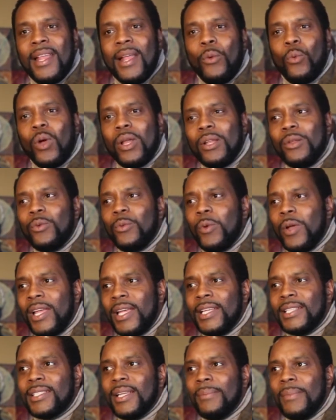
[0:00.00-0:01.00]
And one of the
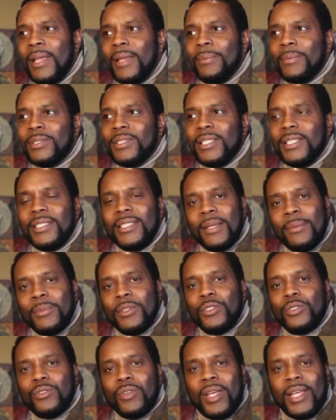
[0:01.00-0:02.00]
ways I'm able to
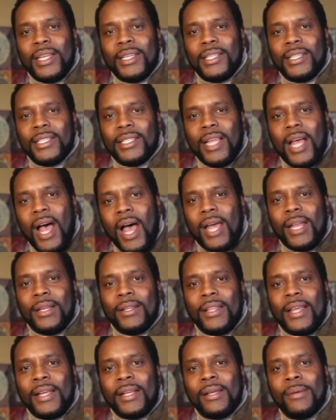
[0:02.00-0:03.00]
demonstrate and
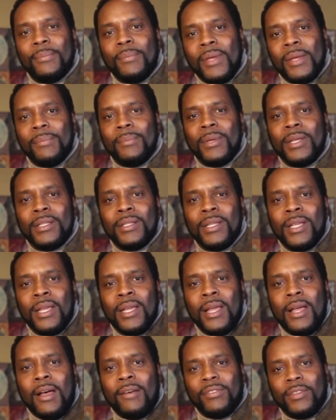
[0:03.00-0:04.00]
honor that commitment
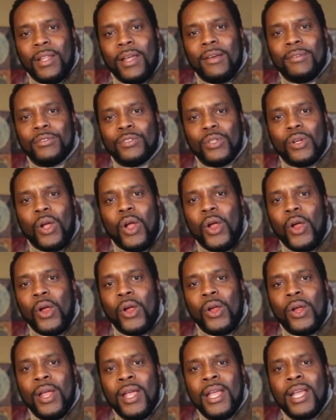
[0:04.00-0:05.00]
of love to
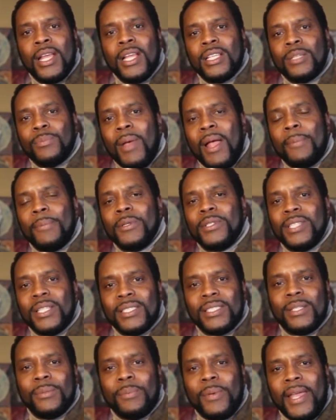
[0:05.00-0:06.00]
her is by
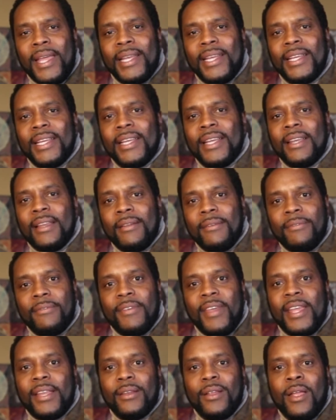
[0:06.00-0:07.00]
participating in an
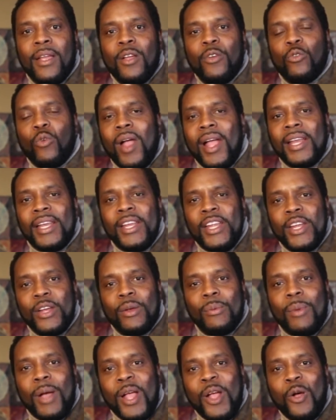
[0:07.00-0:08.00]
event right
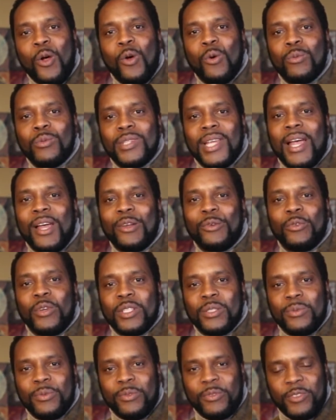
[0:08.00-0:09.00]
here in my hometown of
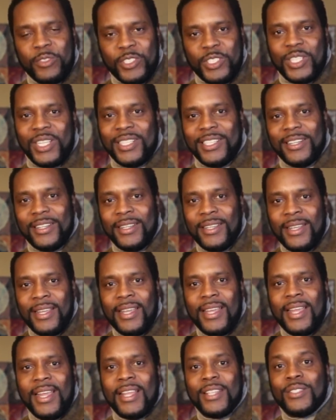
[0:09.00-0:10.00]
Richmond, Virginia.
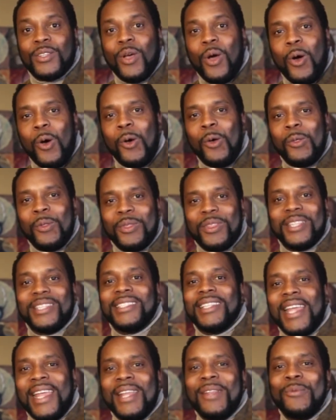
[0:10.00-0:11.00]
It's called the
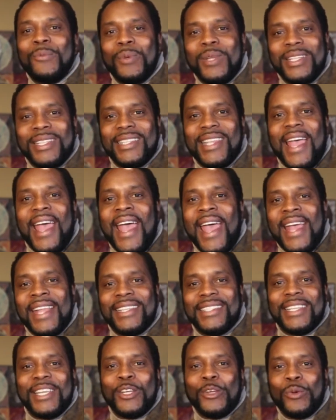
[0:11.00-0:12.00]
Date with
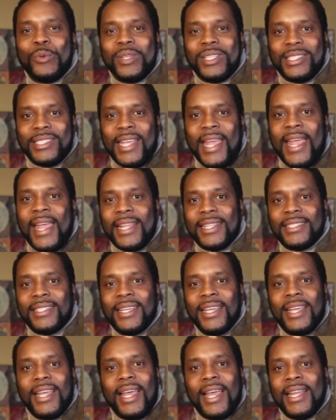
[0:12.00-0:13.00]
Dad Dinner and
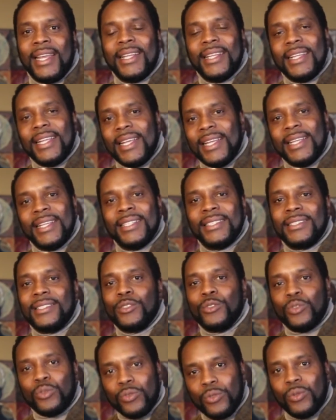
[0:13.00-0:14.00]
Dance, and it
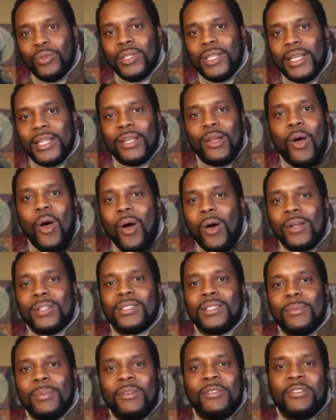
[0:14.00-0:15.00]
is truly an
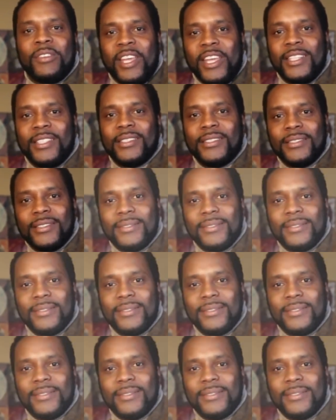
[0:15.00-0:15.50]
awesome event.